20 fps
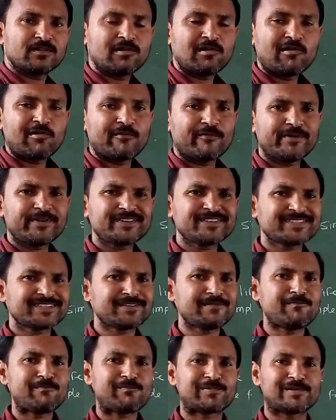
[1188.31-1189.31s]
Very
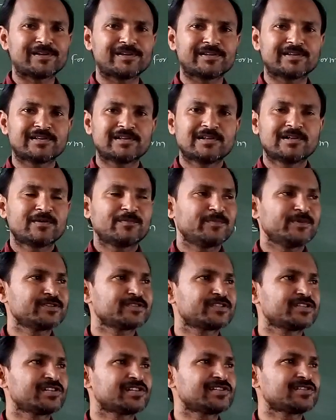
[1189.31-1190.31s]
simply, means
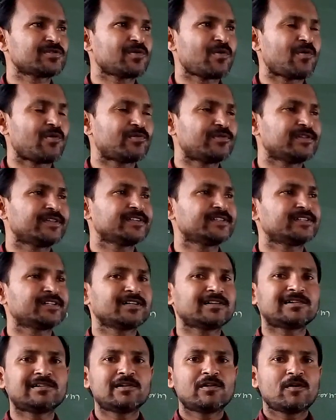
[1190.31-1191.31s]
there is only
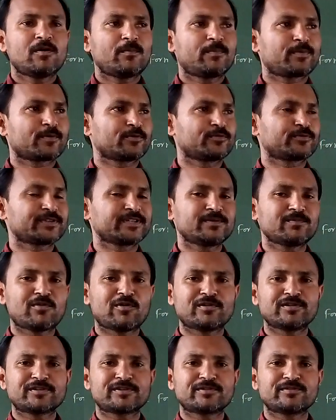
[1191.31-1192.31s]
the protein
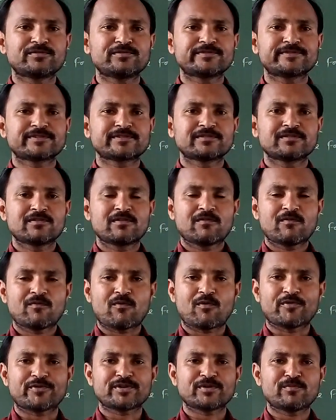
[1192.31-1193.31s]
molecules,
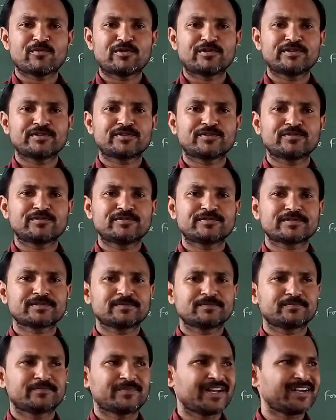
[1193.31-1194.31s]
water molecules,
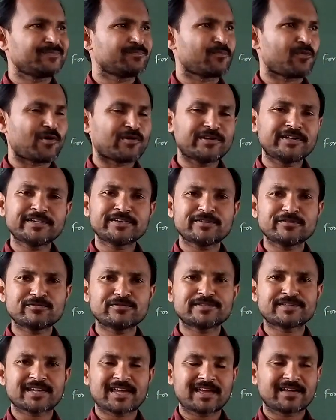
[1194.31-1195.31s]
that
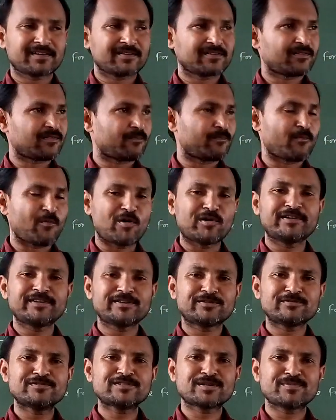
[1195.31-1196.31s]
molecules
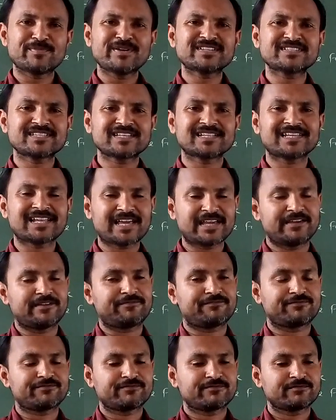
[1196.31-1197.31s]
makes the
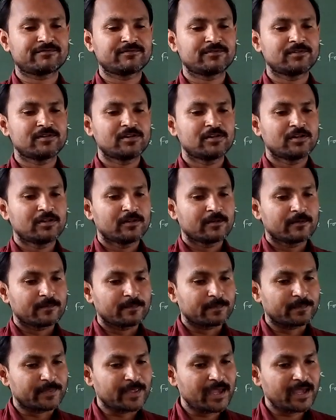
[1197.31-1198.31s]
life.
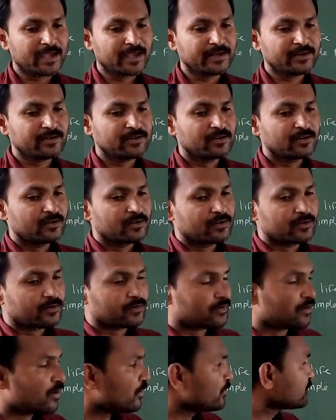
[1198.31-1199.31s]
Then
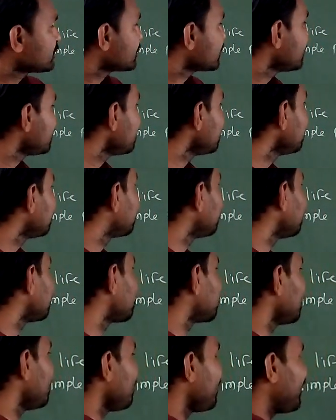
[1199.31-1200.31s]
constantly these
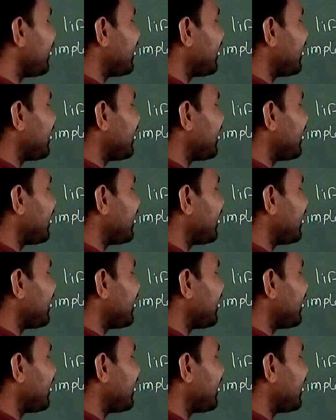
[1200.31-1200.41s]
simple